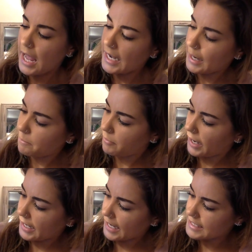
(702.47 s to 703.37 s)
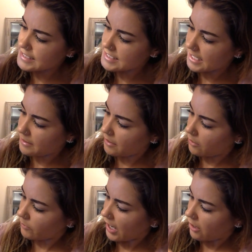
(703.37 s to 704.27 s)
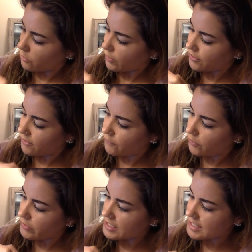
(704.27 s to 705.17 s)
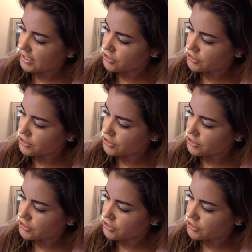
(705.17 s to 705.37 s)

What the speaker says: And I kind of stick around with a few of these